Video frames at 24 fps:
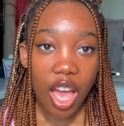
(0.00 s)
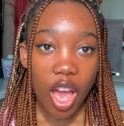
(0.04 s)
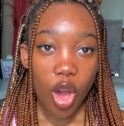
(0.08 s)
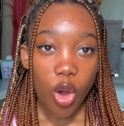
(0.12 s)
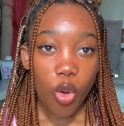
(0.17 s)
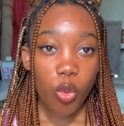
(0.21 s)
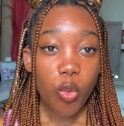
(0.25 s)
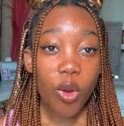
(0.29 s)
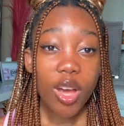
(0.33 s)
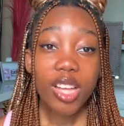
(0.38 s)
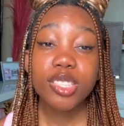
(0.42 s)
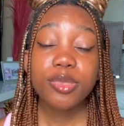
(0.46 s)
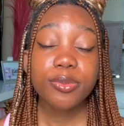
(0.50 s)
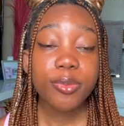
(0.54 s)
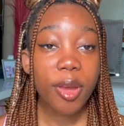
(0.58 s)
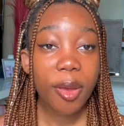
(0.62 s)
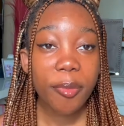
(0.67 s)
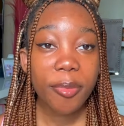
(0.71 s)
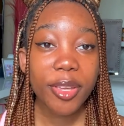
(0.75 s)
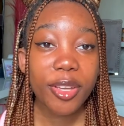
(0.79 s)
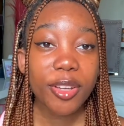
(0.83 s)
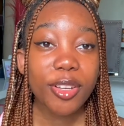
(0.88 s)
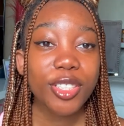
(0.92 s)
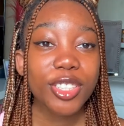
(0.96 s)
What's
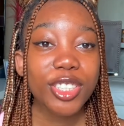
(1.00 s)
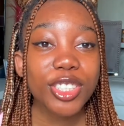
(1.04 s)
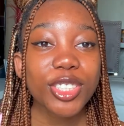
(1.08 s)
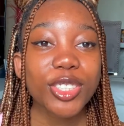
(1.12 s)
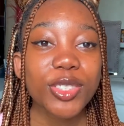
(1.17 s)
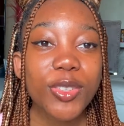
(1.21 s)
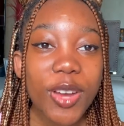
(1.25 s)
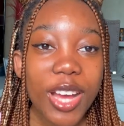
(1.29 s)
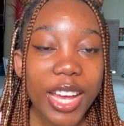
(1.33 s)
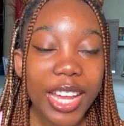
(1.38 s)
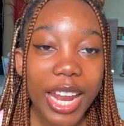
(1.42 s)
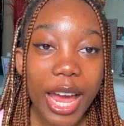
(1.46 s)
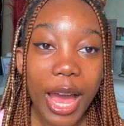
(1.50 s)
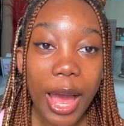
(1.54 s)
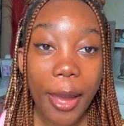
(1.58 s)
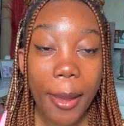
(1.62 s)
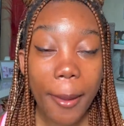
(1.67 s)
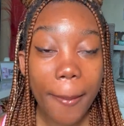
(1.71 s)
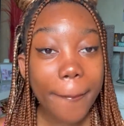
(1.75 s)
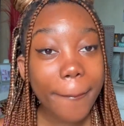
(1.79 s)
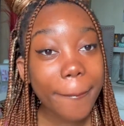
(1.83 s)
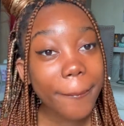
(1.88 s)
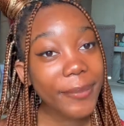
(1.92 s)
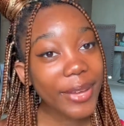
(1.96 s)
popping on your squad? I
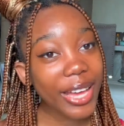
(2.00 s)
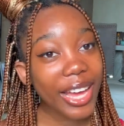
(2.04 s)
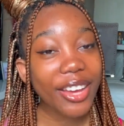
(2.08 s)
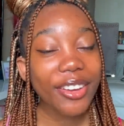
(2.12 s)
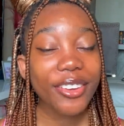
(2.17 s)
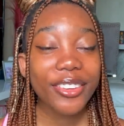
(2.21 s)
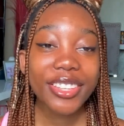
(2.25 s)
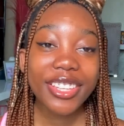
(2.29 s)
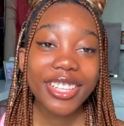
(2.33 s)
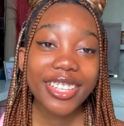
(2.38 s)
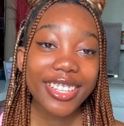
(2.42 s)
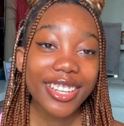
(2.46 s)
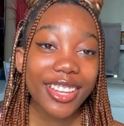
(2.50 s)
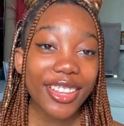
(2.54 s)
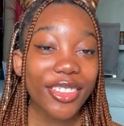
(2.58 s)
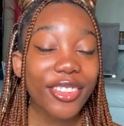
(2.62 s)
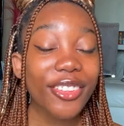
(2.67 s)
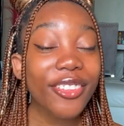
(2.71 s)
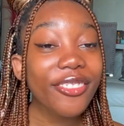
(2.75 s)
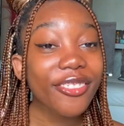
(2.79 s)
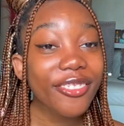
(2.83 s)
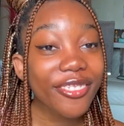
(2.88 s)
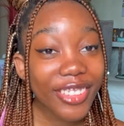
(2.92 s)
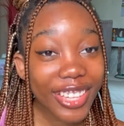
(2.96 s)
am back with
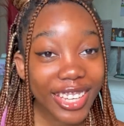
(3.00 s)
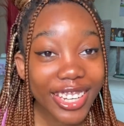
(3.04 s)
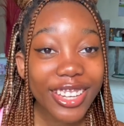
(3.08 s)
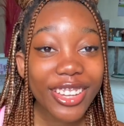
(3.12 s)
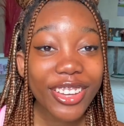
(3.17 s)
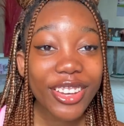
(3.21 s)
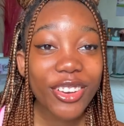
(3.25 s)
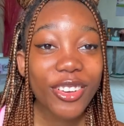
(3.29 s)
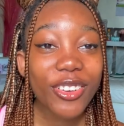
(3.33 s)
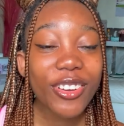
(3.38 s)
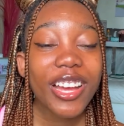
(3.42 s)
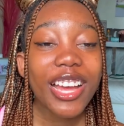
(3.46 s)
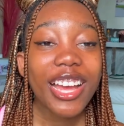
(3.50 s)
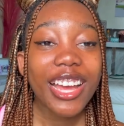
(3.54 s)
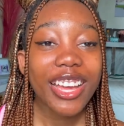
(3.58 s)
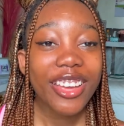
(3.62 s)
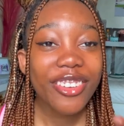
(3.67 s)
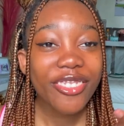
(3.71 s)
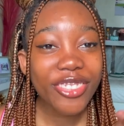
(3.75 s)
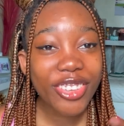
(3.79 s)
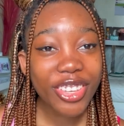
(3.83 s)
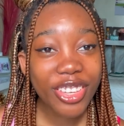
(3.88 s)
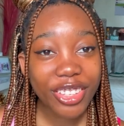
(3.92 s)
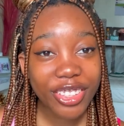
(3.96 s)
another video. If
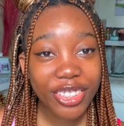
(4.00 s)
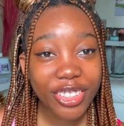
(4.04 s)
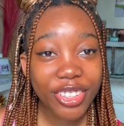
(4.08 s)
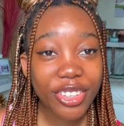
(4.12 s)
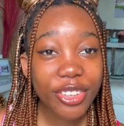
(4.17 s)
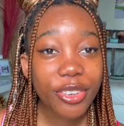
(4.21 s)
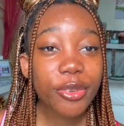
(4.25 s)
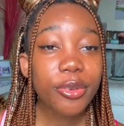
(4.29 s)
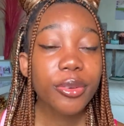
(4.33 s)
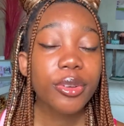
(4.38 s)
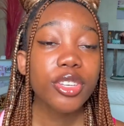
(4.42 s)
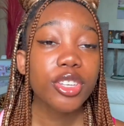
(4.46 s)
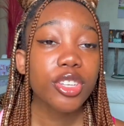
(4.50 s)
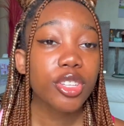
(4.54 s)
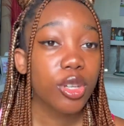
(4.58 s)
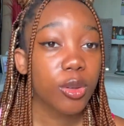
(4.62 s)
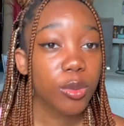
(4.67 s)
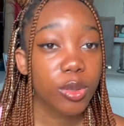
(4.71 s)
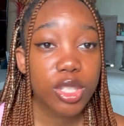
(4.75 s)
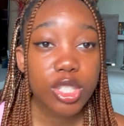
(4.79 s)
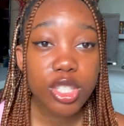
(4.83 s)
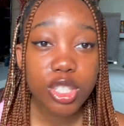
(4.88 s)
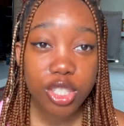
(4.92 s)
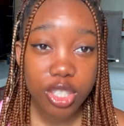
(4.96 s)
you're new, you know
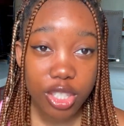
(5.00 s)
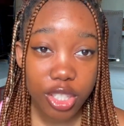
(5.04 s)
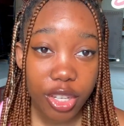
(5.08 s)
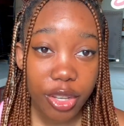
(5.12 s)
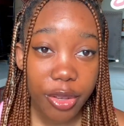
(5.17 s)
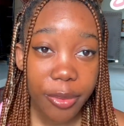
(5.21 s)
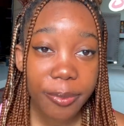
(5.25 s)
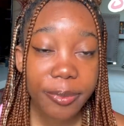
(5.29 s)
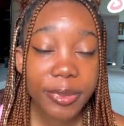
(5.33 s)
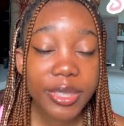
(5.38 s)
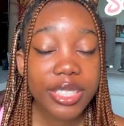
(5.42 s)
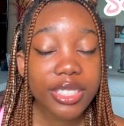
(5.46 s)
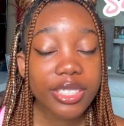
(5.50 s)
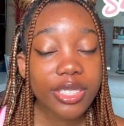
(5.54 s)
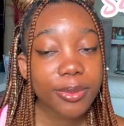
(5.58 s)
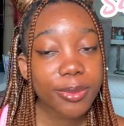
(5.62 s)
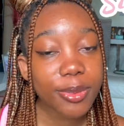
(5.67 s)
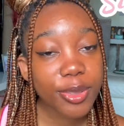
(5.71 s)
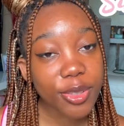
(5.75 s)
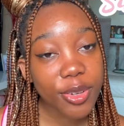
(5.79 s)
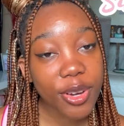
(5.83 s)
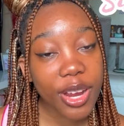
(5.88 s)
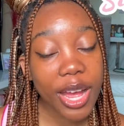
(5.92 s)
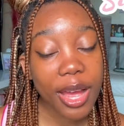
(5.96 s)
what to do. Please
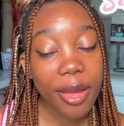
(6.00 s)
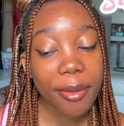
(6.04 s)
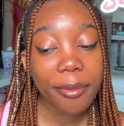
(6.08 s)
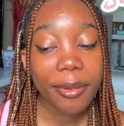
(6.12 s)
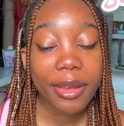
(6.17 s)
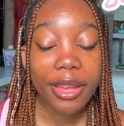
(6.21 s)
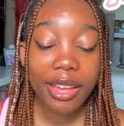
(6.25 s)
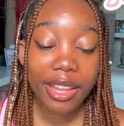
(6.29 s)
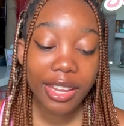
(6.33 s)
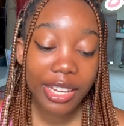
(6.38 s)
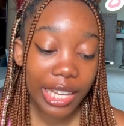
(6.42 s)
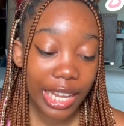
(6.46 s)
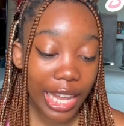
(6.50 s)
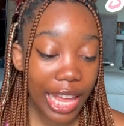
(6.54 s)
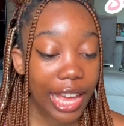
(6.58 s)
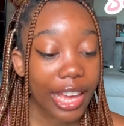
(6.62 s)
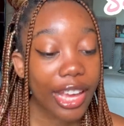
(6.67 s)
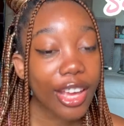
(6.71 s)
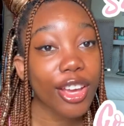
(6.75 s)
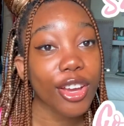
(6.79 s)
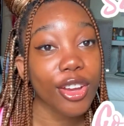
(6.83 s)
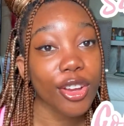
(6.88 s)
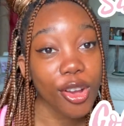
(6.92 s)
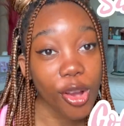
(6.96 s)
subscribe,
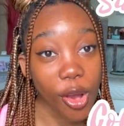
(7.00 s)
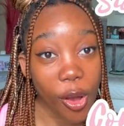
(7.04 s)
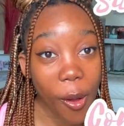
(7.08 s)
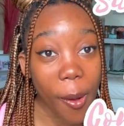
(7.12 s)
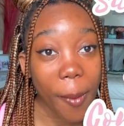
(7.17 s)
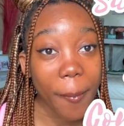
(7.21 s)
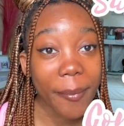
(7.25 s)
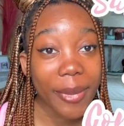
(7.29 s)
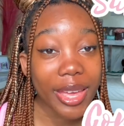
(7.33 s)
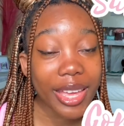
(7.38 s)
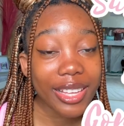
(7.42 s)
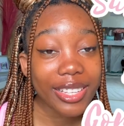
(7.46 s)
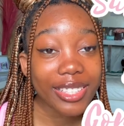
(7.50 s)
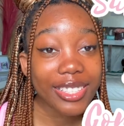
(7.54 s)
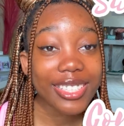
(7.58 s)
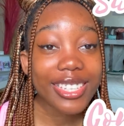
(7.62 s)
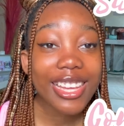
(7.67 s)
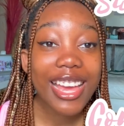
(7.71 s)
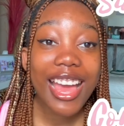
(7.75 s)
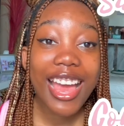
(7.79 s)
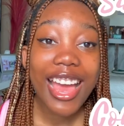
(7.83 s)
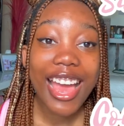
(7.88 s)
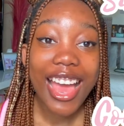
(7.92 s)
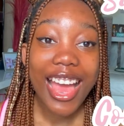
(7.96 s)
like, comment,
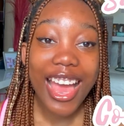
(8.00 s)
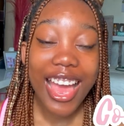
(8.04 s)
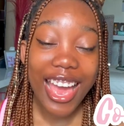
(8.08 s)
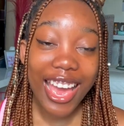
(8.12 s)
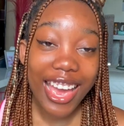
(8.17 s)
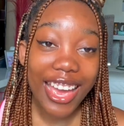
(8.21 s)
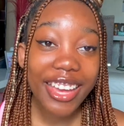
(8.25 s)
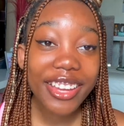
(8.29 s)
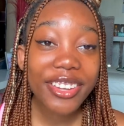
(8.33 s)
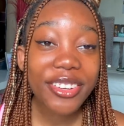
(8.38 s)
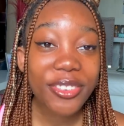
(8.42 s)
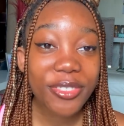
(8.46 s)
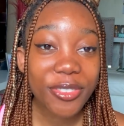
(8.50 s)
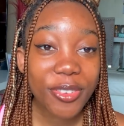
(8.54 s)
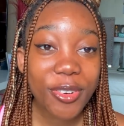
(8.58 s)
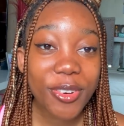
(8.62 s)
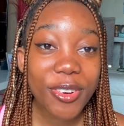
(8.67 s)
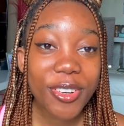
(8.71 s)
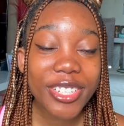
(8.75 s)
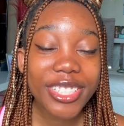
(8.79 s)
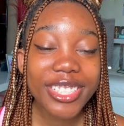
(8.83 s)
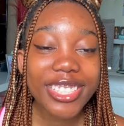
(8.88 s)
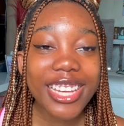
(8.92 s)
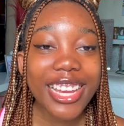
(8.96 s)
and of
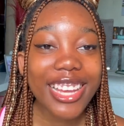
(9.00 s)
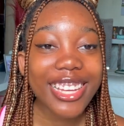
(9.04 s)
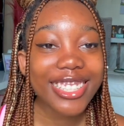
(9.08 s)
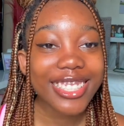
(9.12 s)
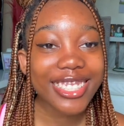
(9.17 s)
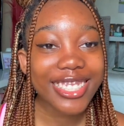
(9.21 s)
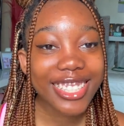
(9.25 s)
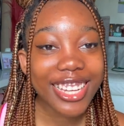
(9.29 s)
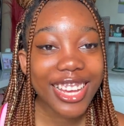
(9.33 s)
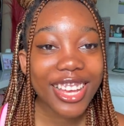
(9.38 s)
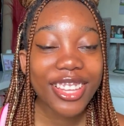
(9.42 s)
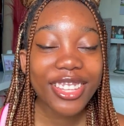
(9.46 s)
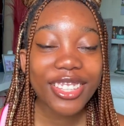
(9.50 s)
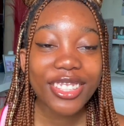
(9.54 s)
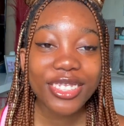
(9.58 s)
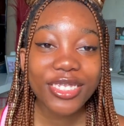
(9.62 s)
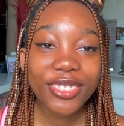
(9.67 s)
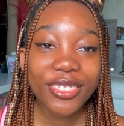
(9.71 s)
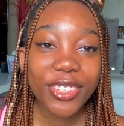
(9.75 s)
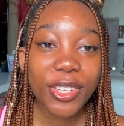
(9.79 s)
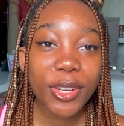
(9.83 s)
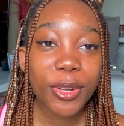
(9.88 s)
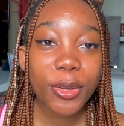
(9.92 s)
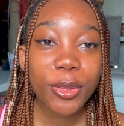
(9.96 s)
course share this
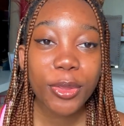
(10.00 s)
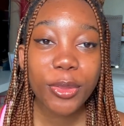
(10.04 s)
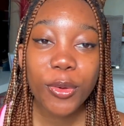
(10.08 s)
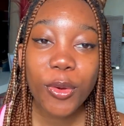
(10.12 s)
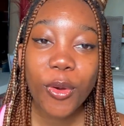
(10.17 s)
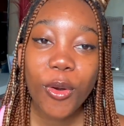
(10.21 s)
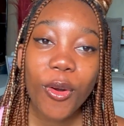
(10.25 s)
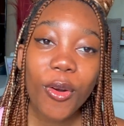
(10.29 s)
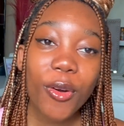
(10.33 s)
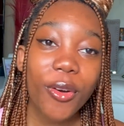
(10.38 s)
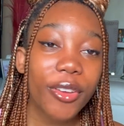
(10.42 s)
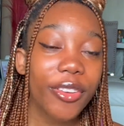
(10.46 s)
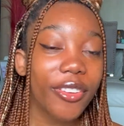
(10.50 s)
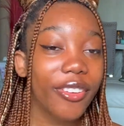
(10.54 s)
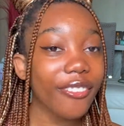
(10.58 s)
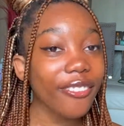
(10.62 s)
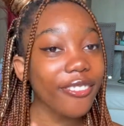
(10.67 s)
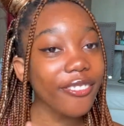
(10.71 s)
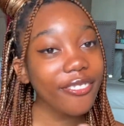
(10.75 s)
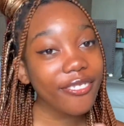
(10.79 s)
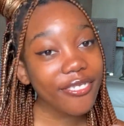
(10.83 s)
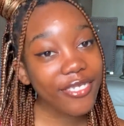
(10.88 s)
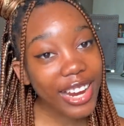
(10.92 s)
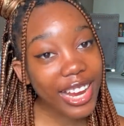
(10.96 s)
video with all your
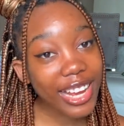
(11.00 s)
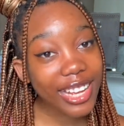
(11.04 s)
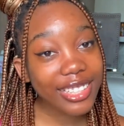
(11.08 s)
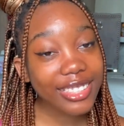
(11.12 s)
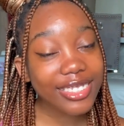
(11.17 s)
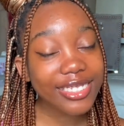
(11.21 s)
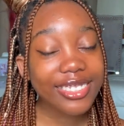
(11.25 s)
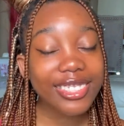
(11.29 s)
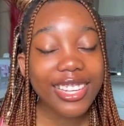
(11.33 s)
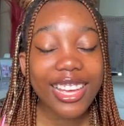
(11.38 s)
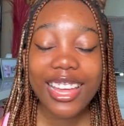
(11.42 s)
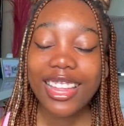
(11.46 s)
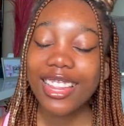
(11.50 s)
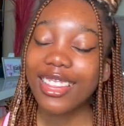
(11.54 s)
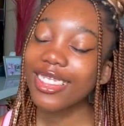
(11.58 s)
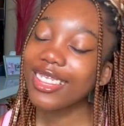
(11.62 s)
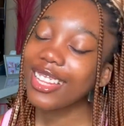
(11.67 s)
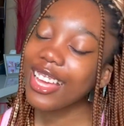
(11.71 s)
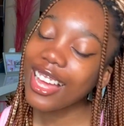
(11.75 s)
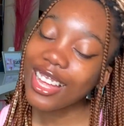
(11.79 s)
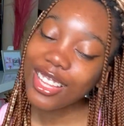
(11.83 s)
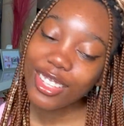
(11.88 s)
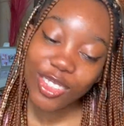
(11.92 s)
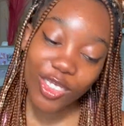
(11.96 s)
friends, and
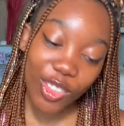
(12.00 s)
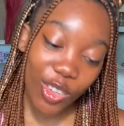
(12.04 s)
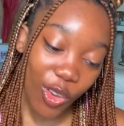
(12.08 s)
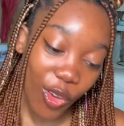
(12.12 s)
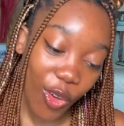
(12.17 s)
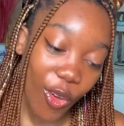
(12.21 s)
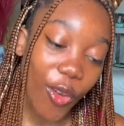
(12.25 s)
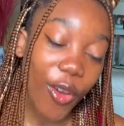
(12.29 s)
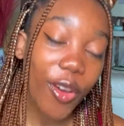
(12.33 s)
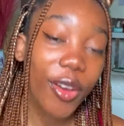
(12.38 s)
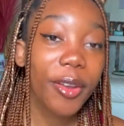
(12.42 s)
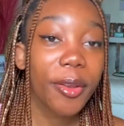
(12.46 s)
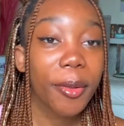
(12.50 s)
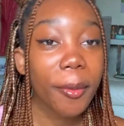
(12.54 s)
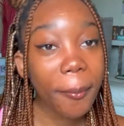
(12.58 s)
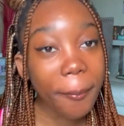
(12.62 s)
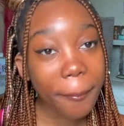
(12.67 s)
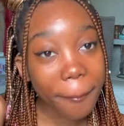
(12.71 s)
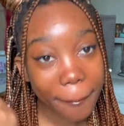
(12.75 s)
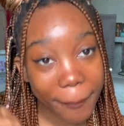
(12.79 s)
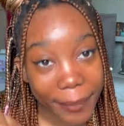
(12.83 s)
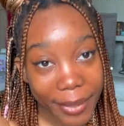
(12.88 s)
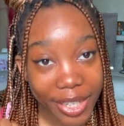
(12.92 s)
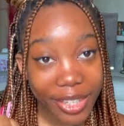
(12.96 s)
that's on
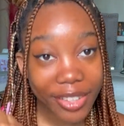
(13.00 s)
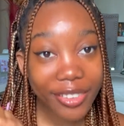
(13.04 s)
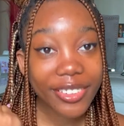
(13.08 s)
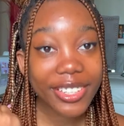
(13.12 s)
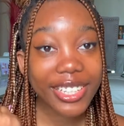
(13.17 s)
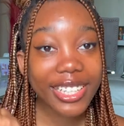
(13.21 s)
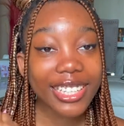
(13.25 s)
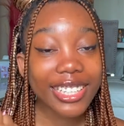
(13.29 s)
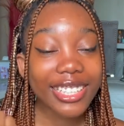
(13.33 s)
period.